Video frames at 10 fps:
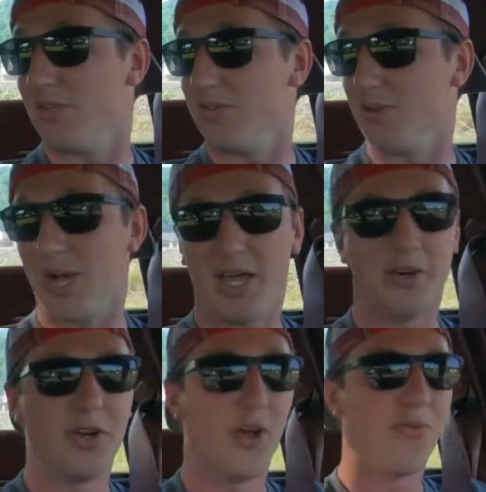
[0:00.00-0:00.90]
So I
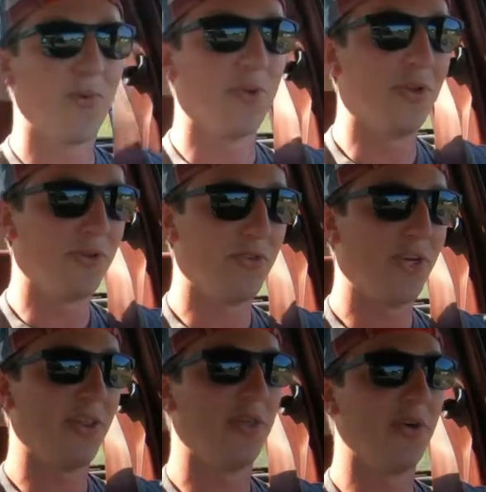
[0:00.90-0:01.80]
don't know if we're losing
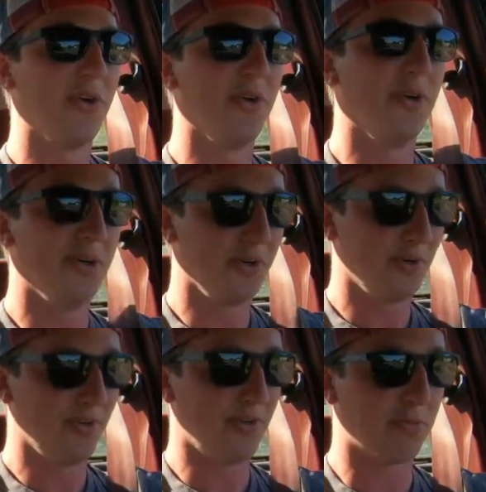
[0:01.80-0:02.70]
it through,
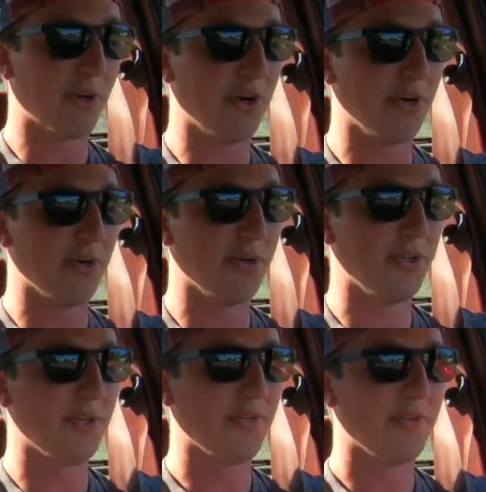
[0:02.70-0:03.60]
it's burning
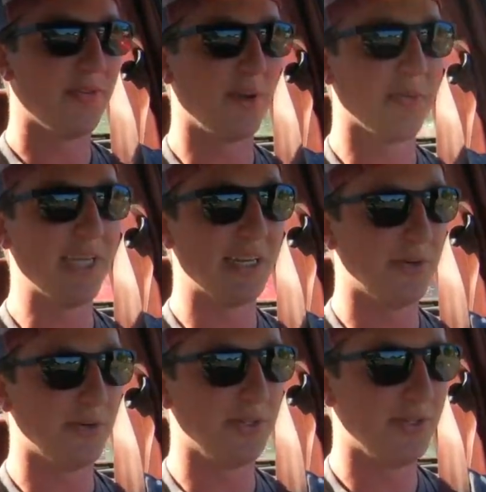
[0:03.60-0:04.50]
oil, if I'm leaking
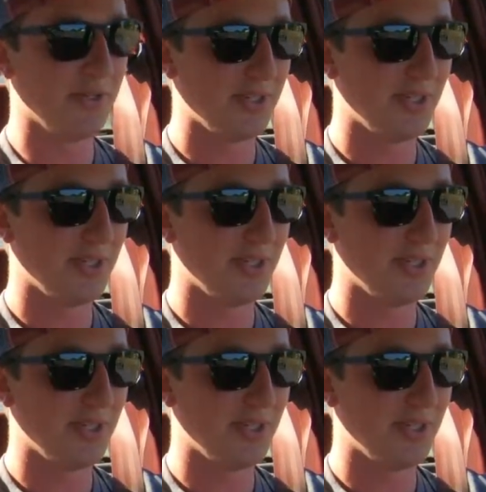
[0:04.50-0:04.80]
oil.